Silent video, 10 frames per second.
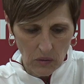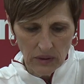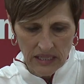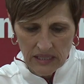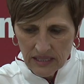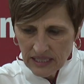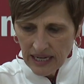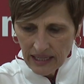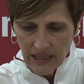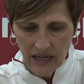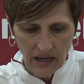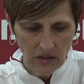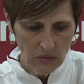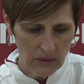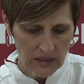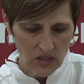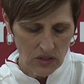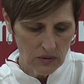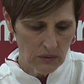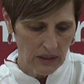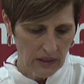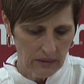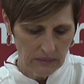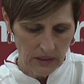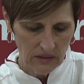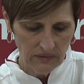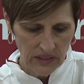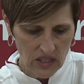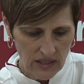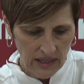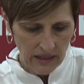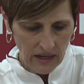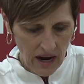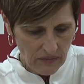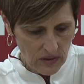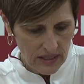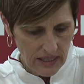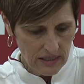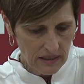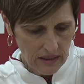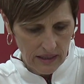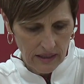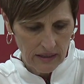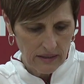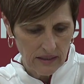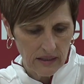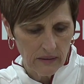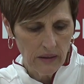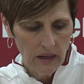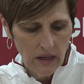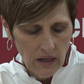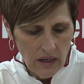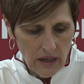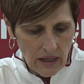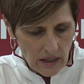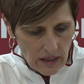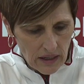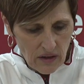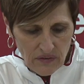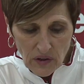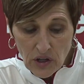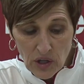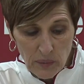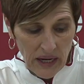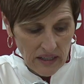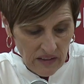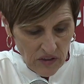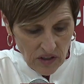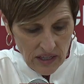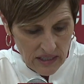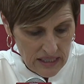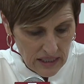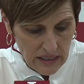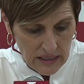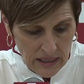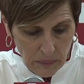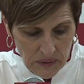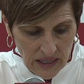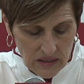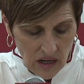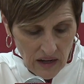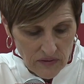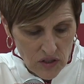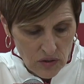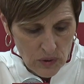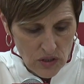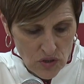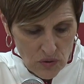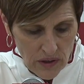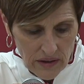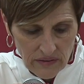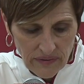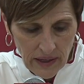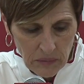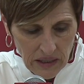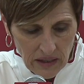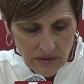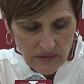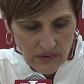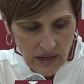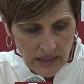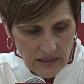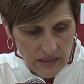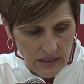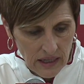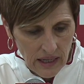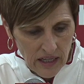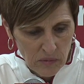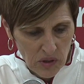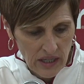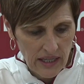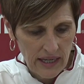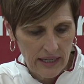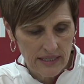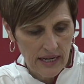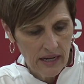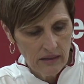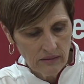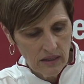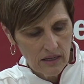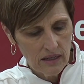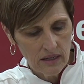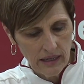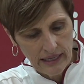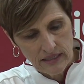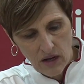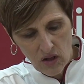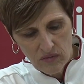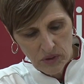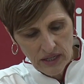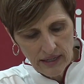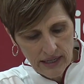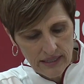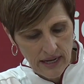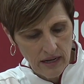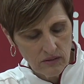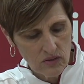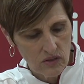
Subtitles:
Well, this is exactly how you want to, you know, finish the non-conference season and, you know, feel good about giving your kids a couple days off to enjoy their family and their friends. And a lot of them are going to get out of town. I guess all of them are getting out of town.